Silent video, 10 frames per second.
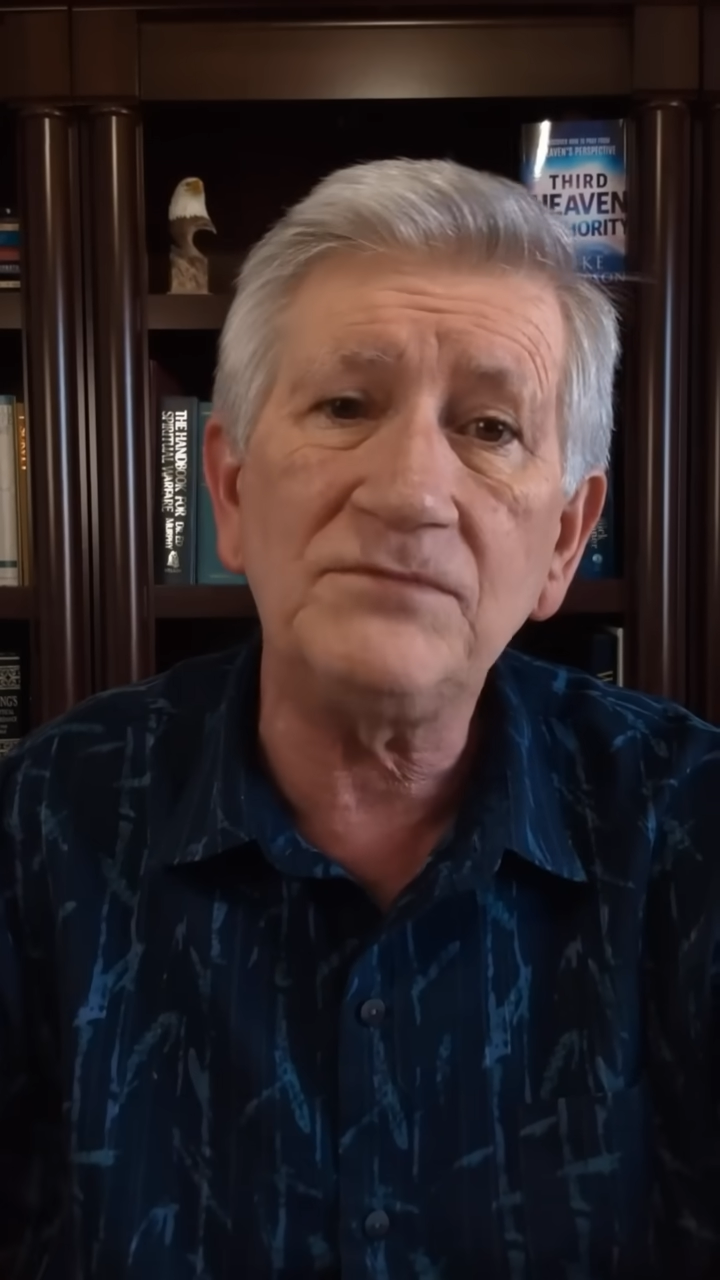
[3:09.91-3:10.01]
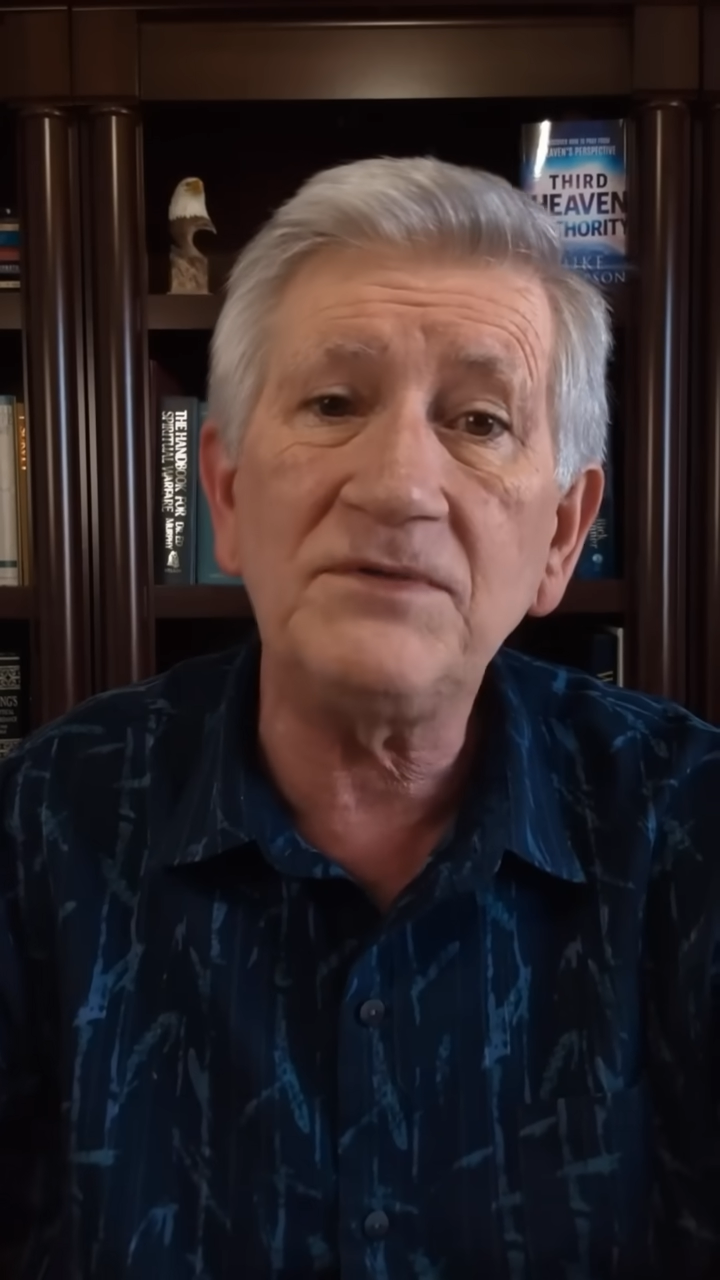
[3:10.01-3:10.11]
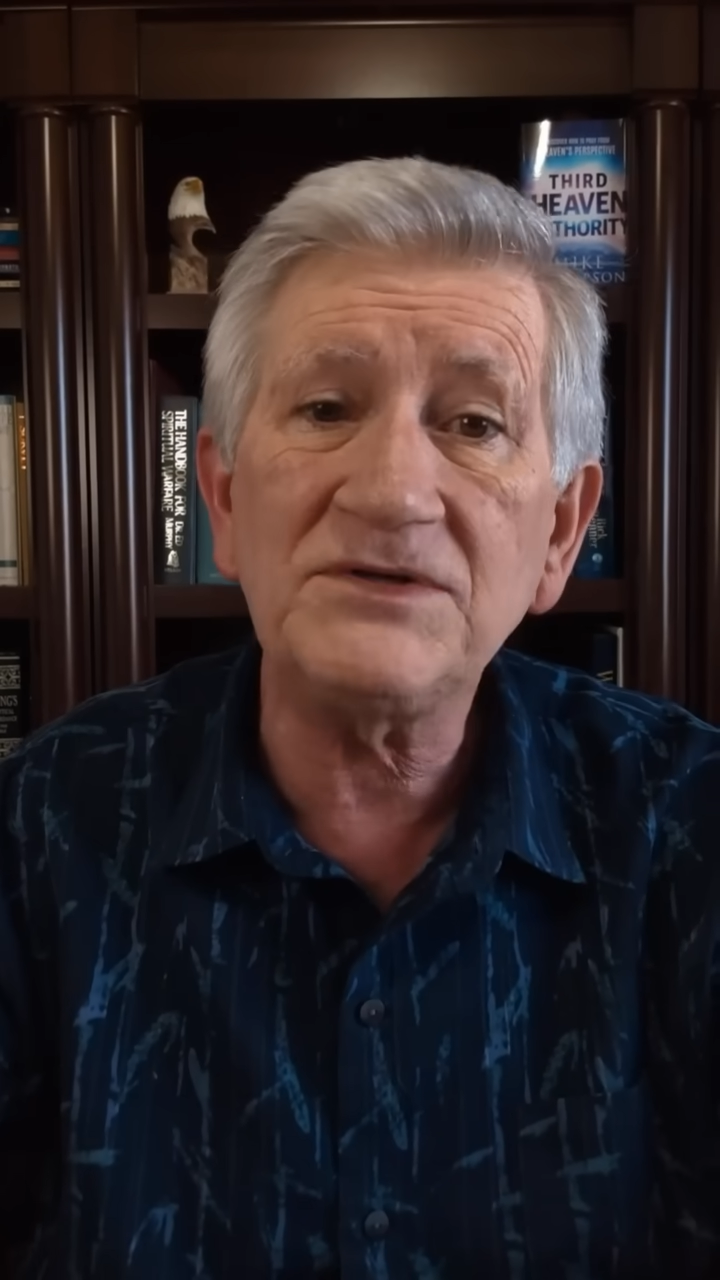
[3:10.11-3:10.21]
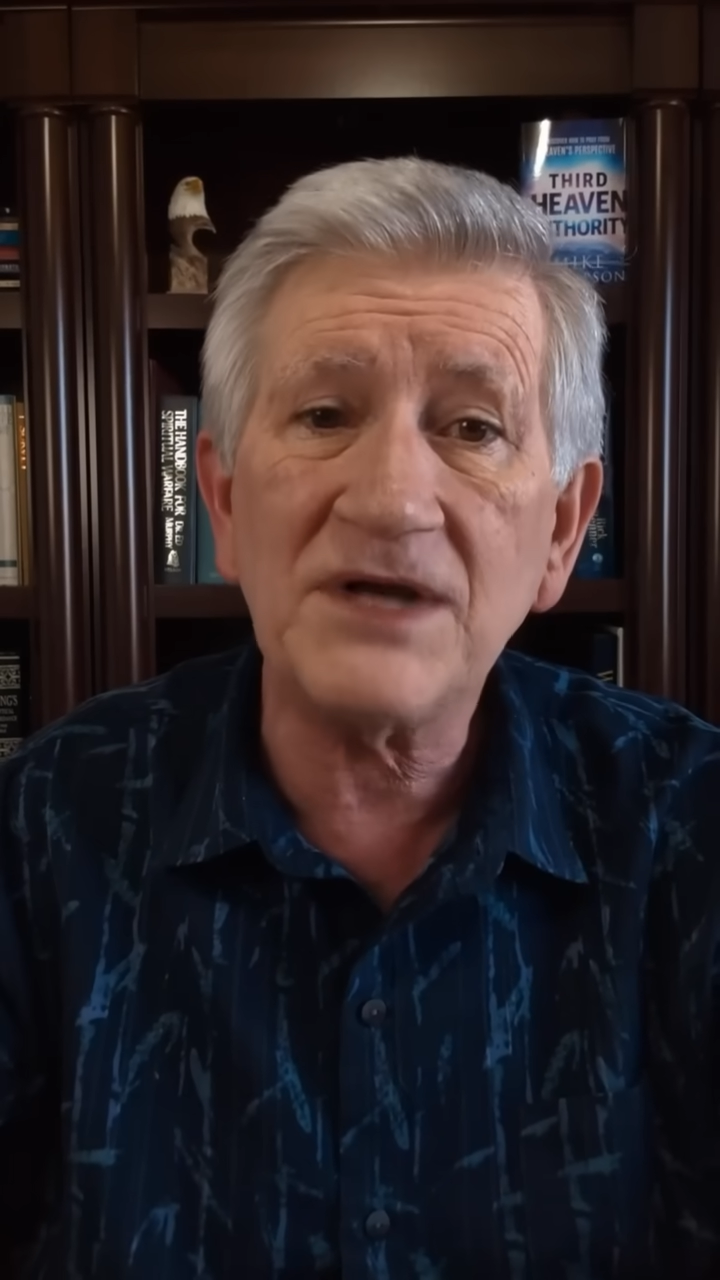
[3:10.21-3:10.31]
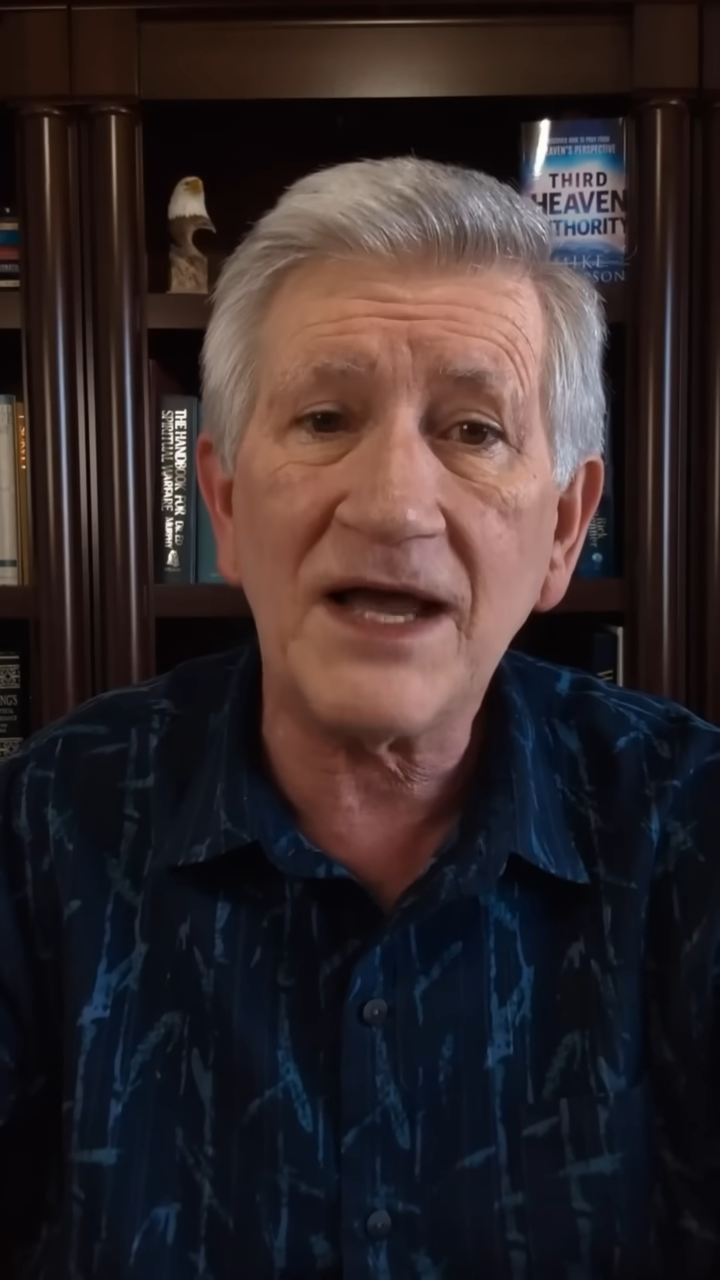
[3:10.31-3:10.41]

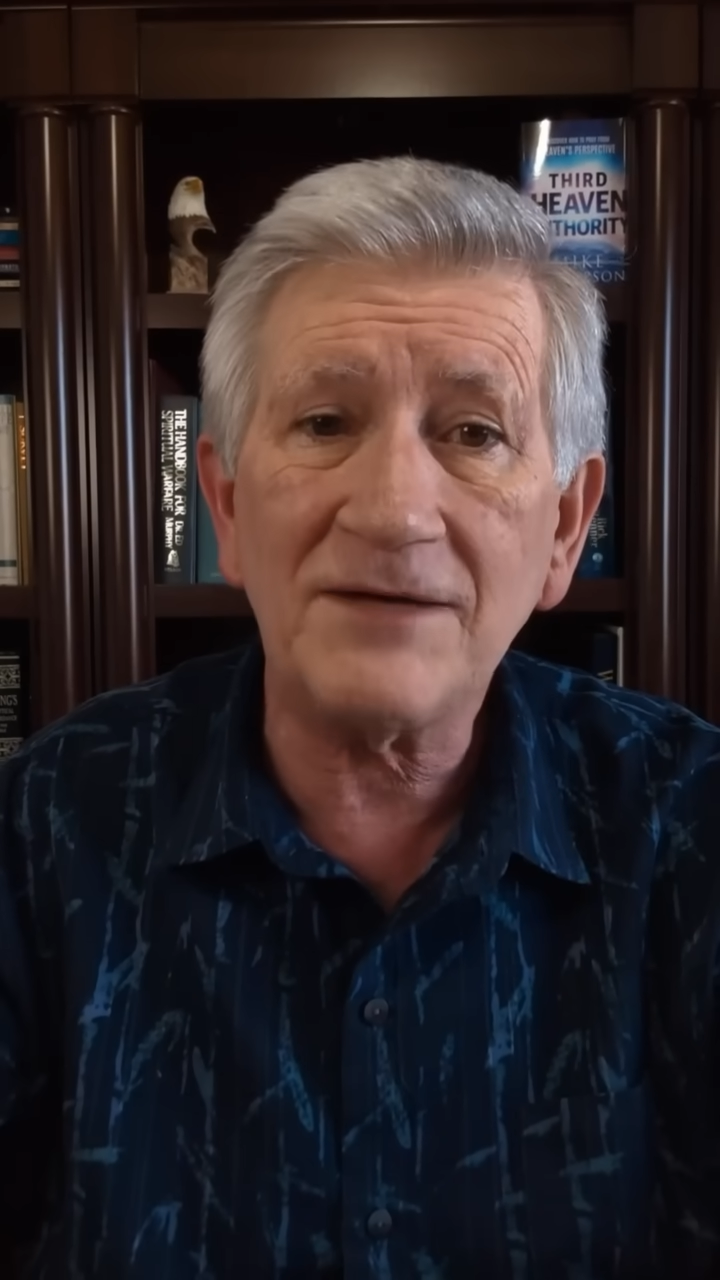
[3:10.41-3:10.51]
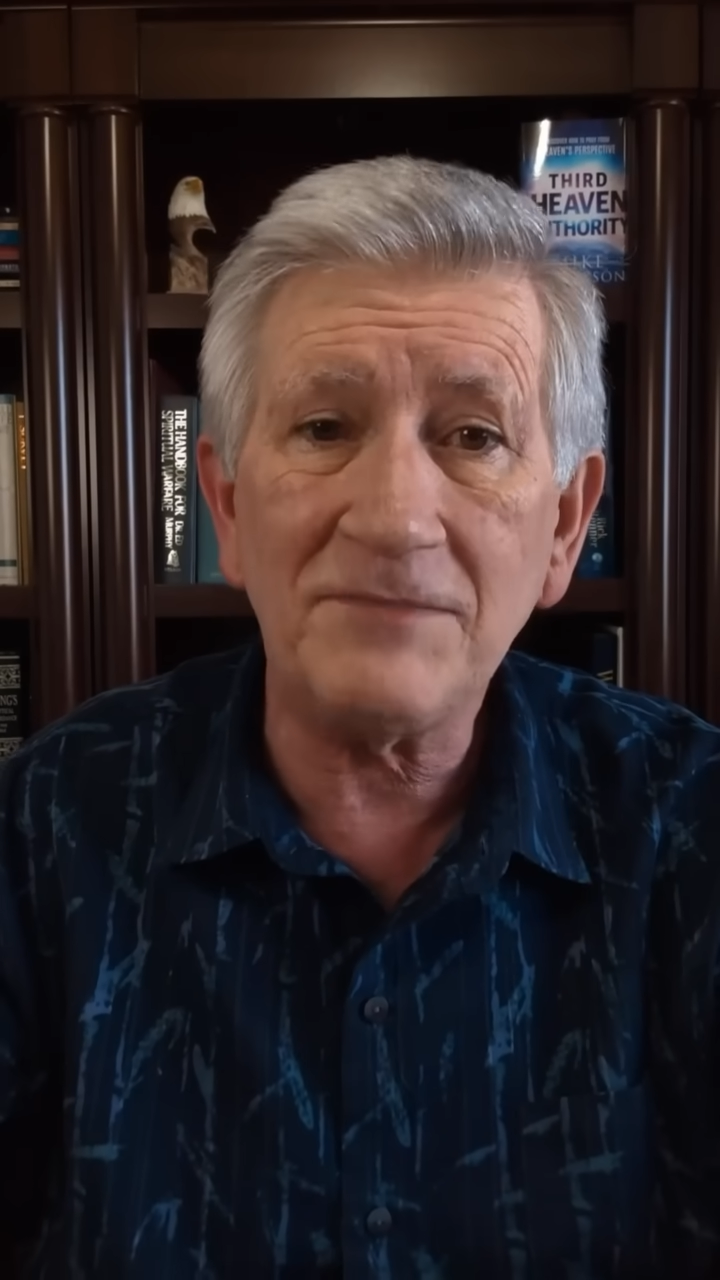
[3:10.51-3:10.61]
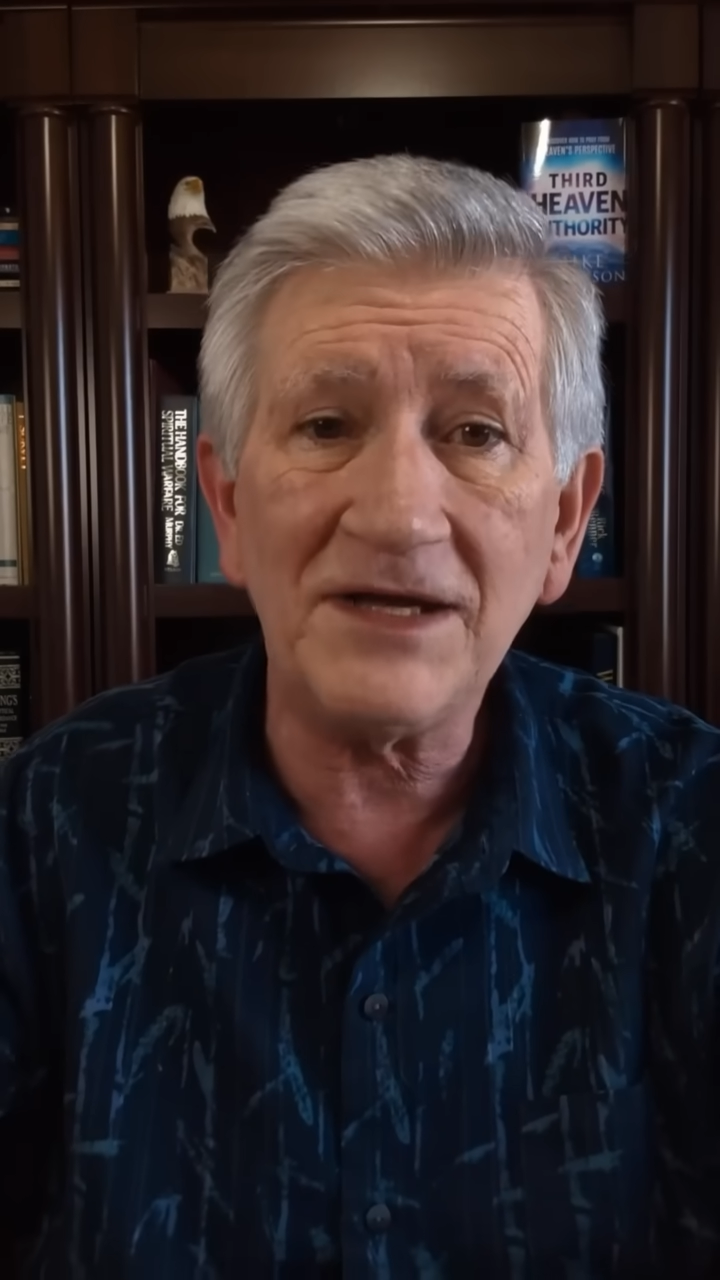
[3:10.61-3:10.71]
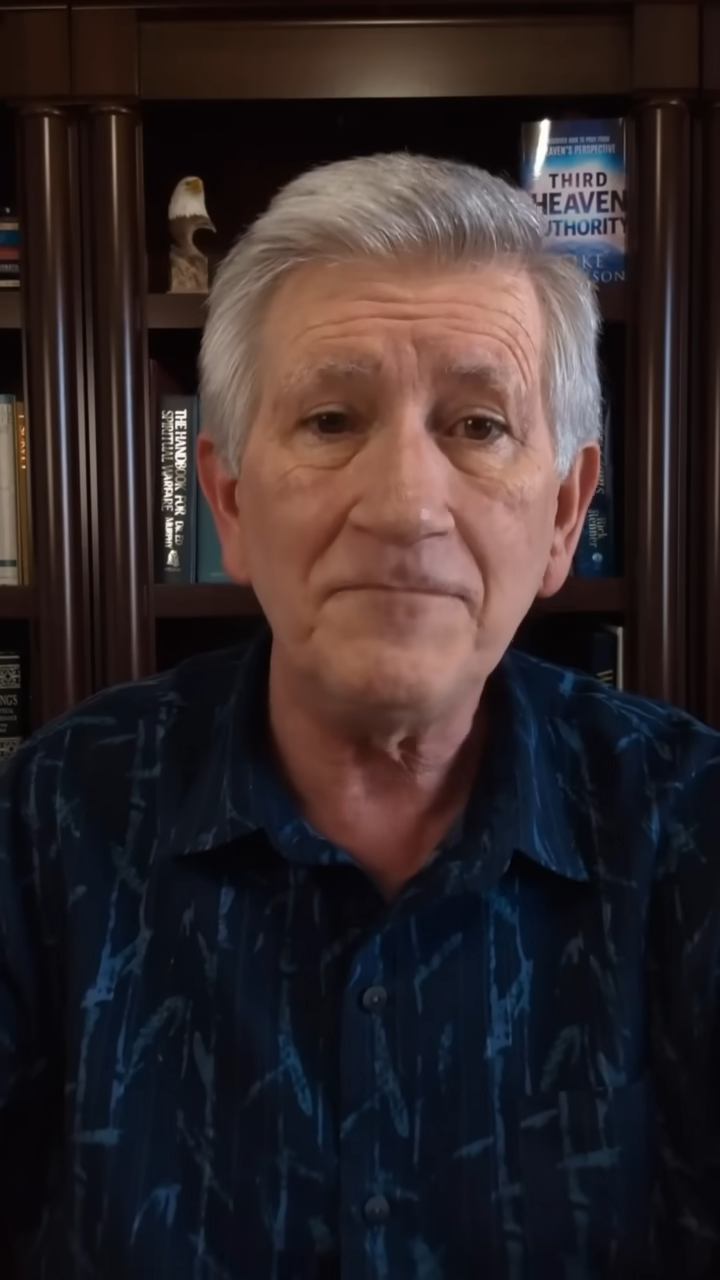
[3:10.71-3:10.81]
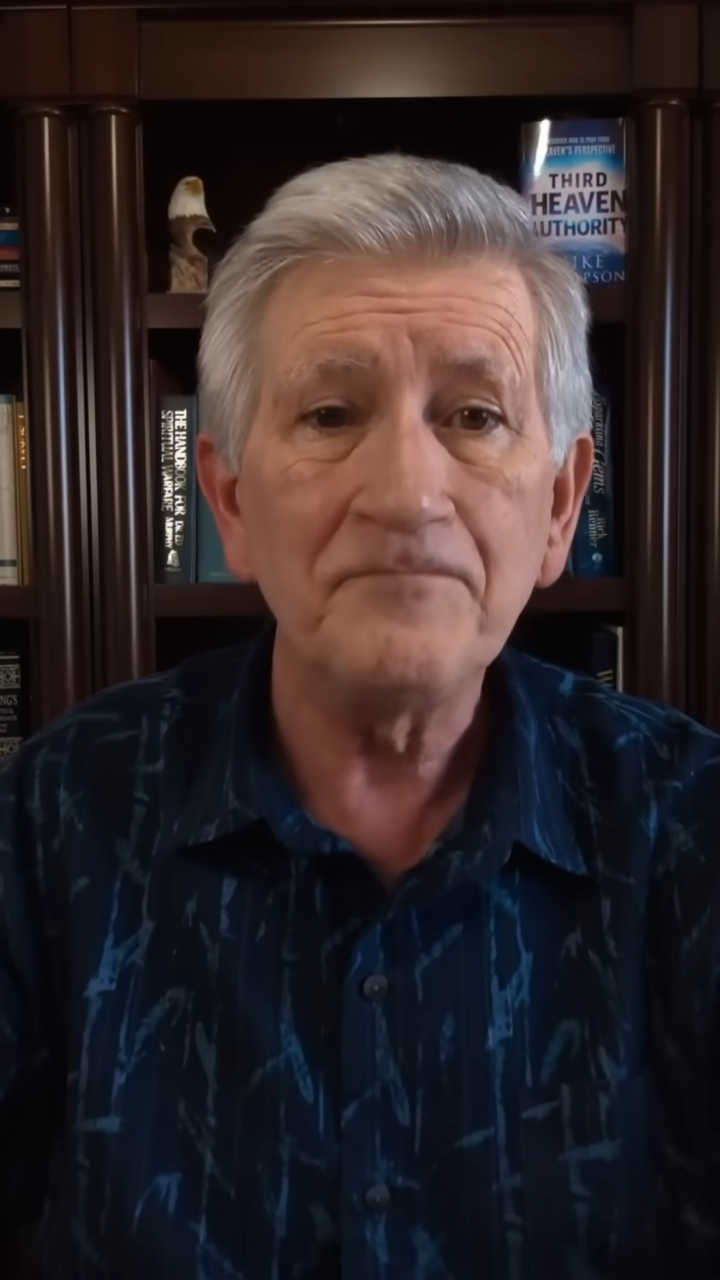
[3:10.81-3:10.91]
beside
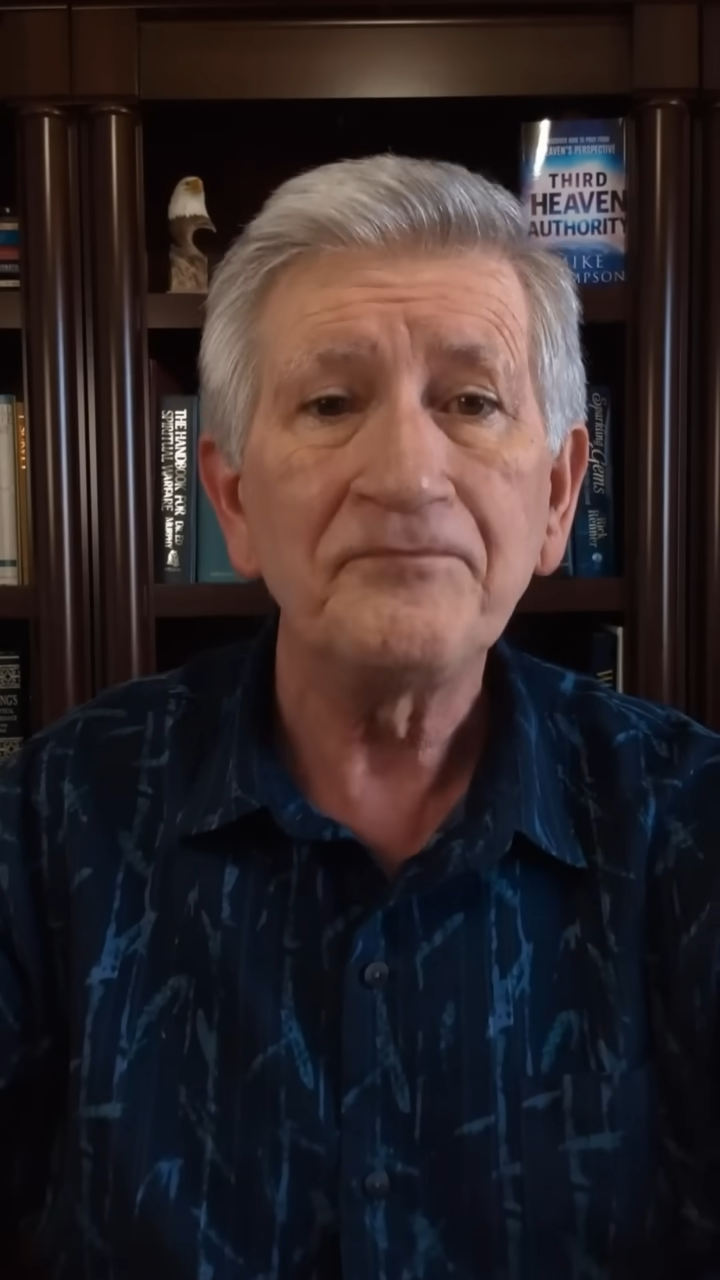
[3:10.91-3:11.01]
me,